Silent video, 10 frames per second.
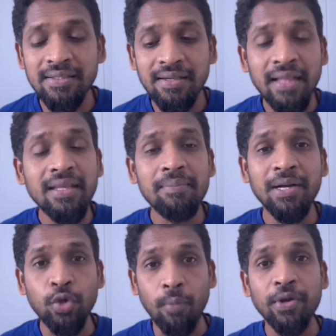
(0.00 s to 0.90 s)
nothing
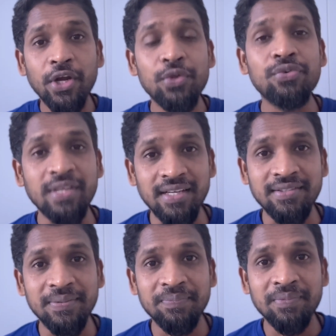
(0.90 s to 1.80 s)
but competitive
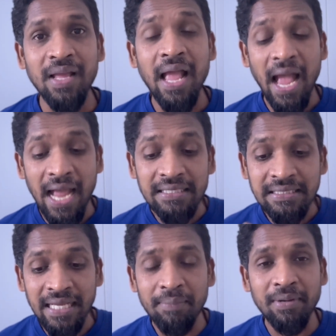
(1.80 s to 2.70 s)
skills. And
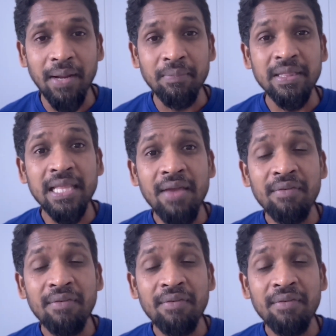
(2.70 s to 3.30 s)
same time, they